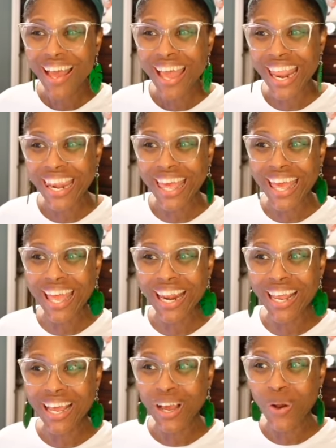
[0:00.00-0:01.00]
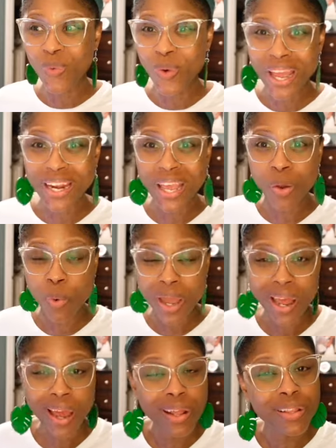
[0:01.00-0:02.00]
And then when they went
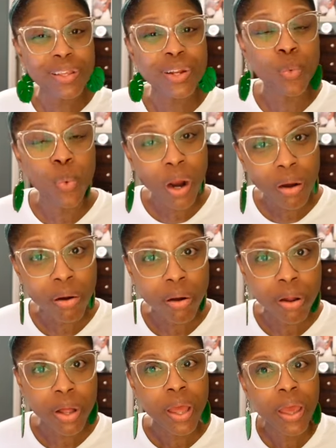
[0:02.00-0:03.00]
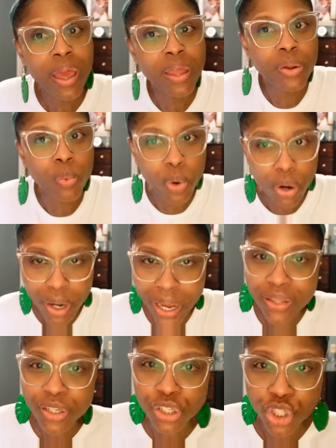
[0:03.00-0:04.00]
out into the world and the world
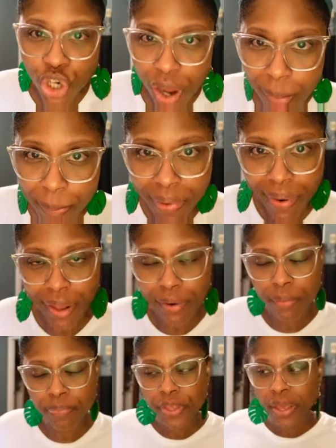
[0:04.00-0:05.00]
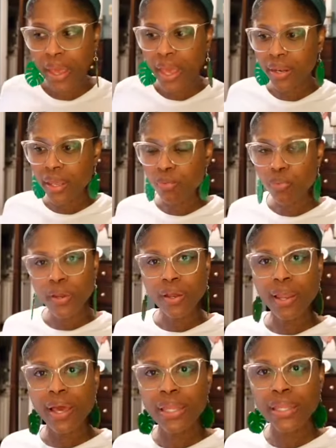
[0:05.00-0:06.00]
got to chomping at them and they
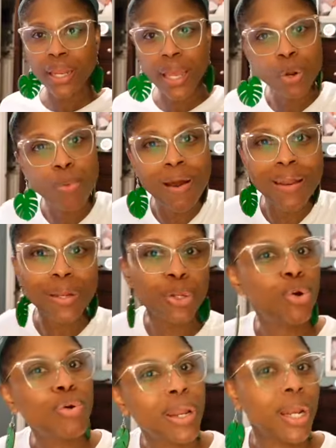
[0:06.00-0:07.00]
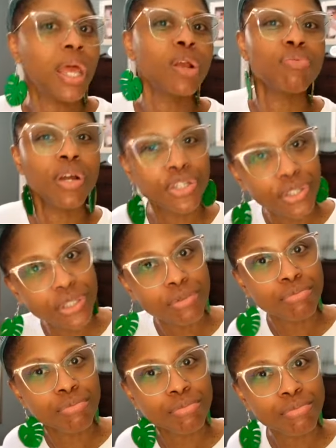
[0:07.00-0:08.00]
realized that ain't nobody doing it like Roshini.
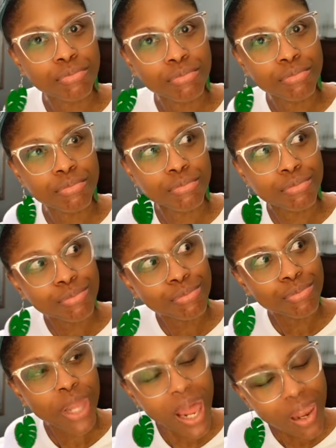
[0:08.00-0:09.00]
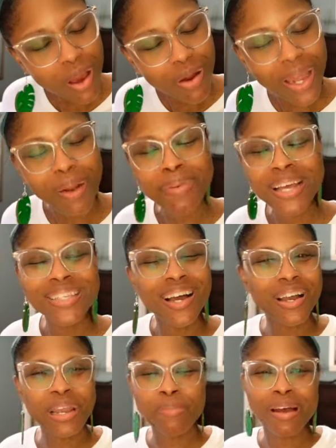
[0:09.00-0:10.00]
Hello? And I'm not
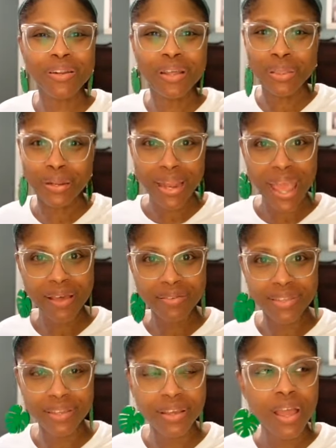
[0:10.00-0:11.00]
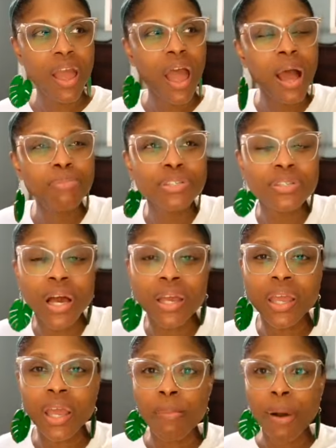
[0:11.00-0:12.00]
talking about nothing nasty. I'm just
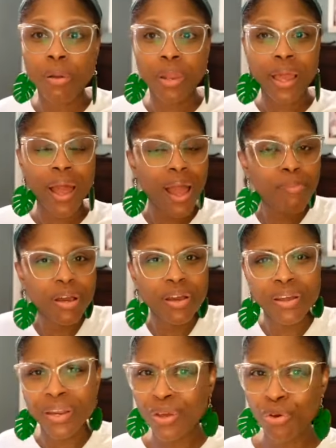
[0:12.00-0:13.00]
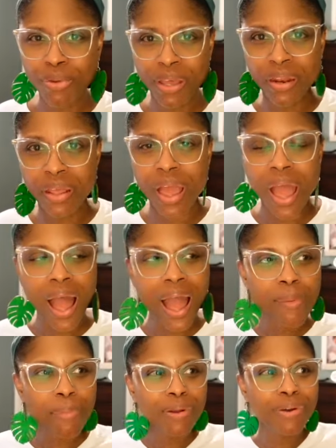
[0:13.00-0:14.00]
talking about, like, I'm a good human.
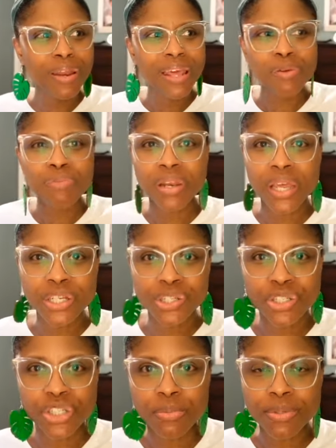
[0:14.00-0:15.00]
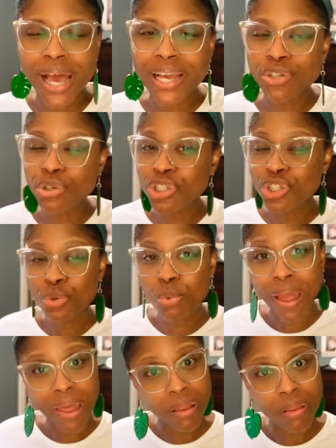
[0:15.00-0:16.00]
I'm a good in relationships. I treat you
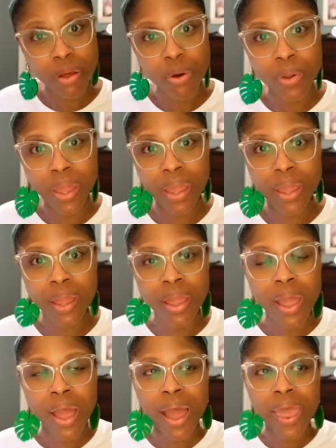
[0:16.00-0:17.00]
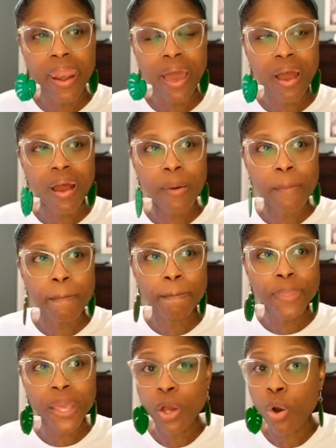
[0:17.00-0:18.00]
well, okay? And
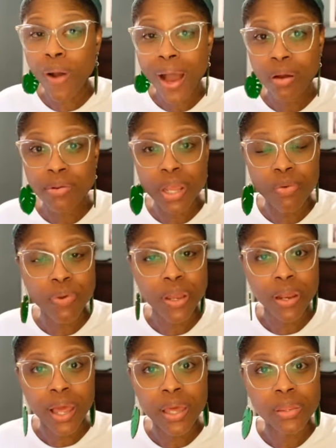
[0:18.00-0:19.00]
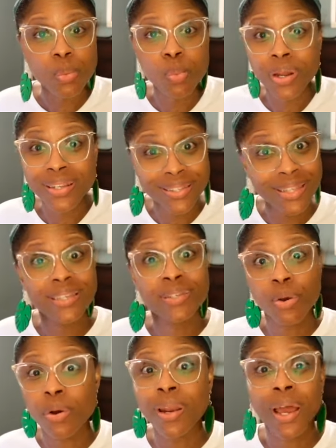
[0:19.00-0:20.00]
they go out, they realize, what is this
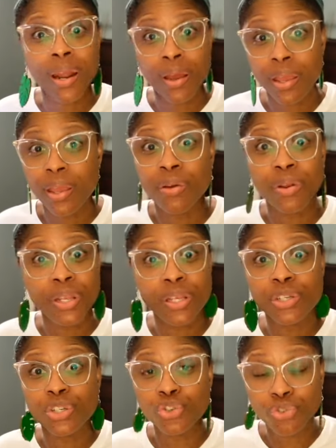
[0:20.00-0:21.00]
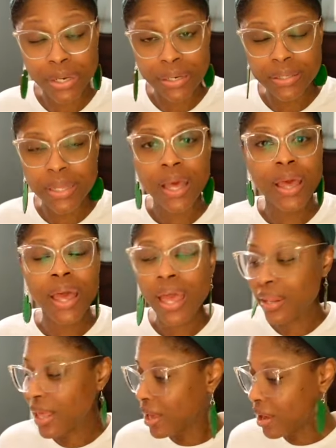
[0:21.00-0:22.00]
going on out here in these streets?
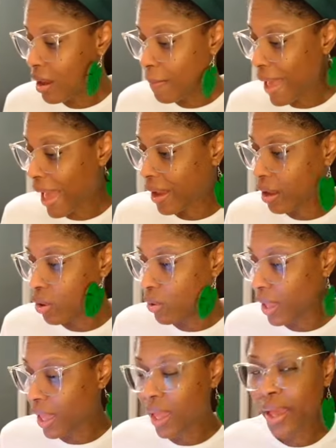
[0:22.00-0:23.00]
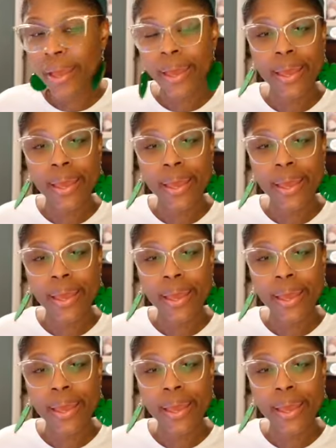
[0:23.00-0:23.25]
And they come back, okay?